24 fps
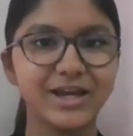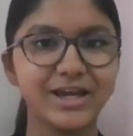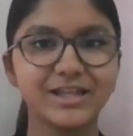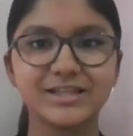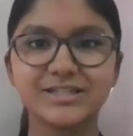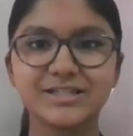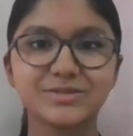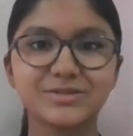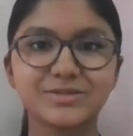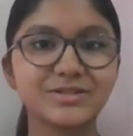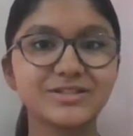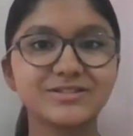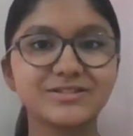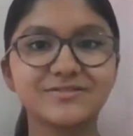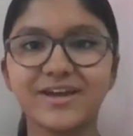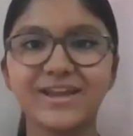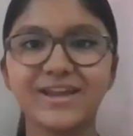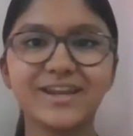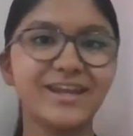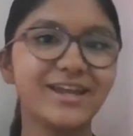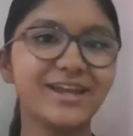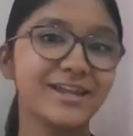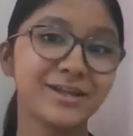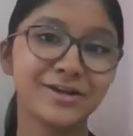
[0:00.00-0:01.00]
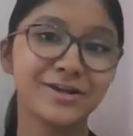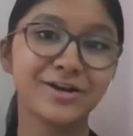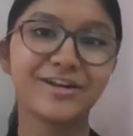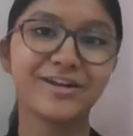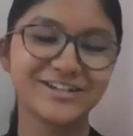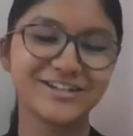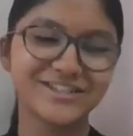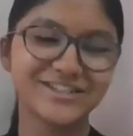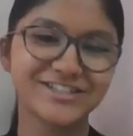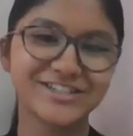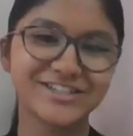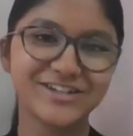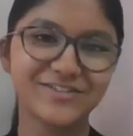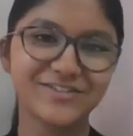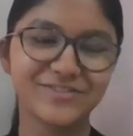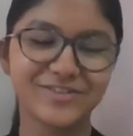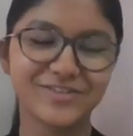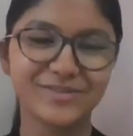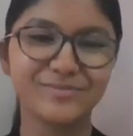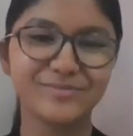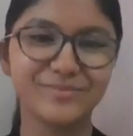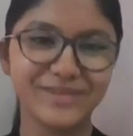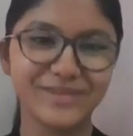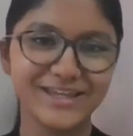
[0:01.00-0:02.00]
This was very encouraging for
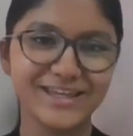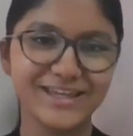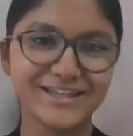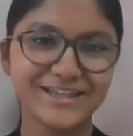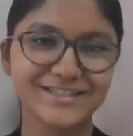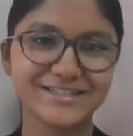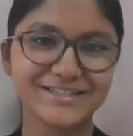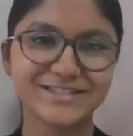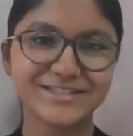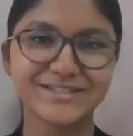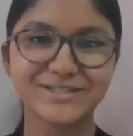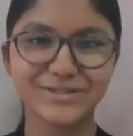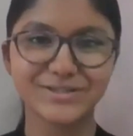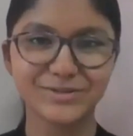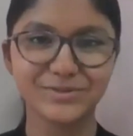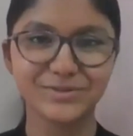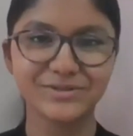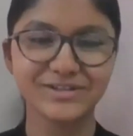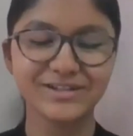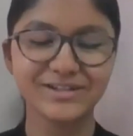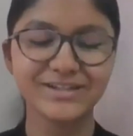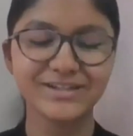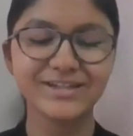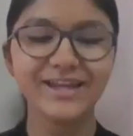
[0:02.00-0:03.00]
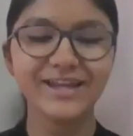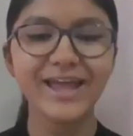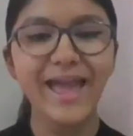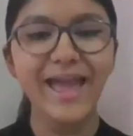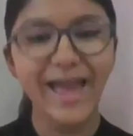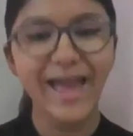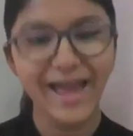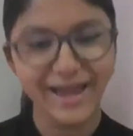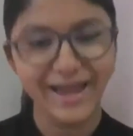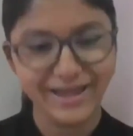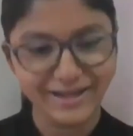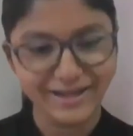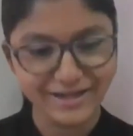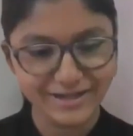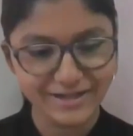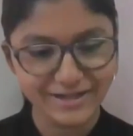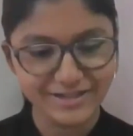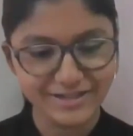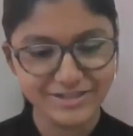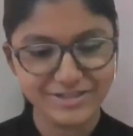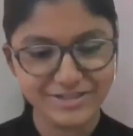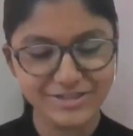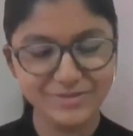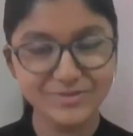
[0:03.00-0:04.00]
me as a student, and
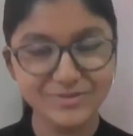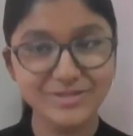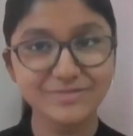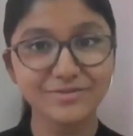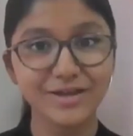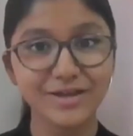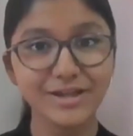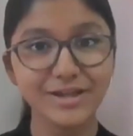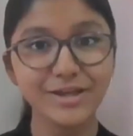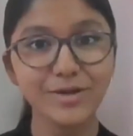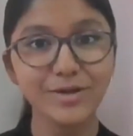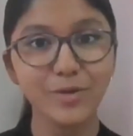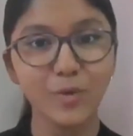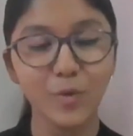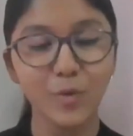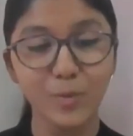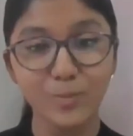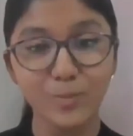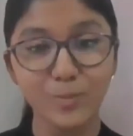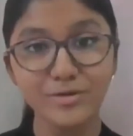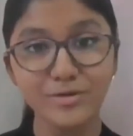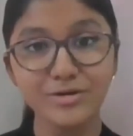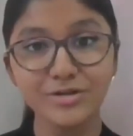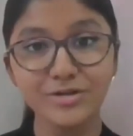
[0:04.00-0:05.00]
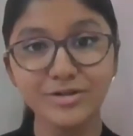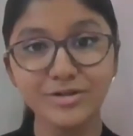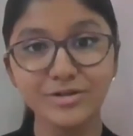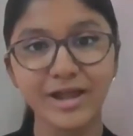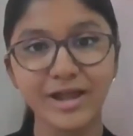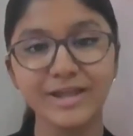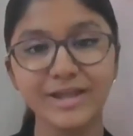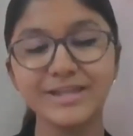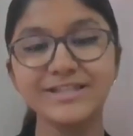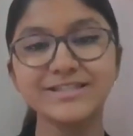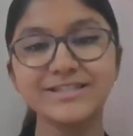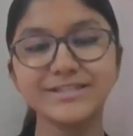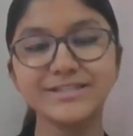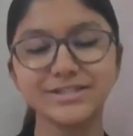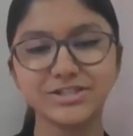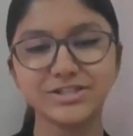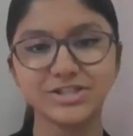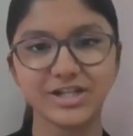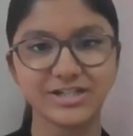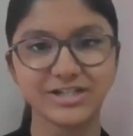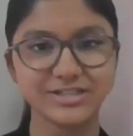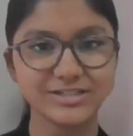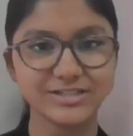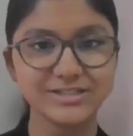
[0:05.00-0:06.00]
she was very open to any
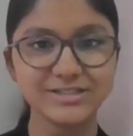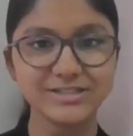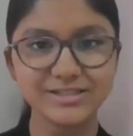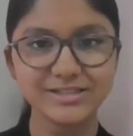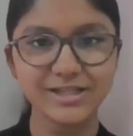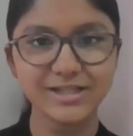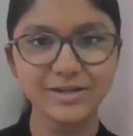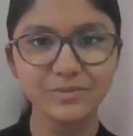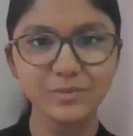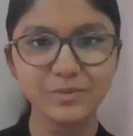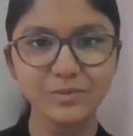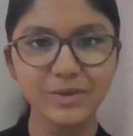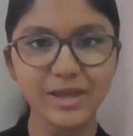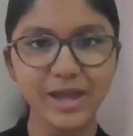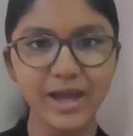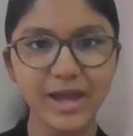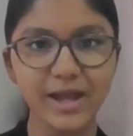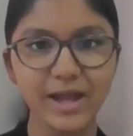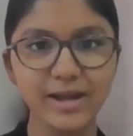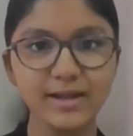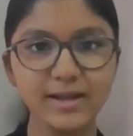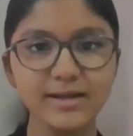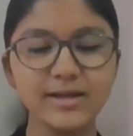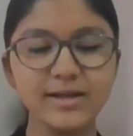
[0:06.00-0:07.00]
suggestions that we had.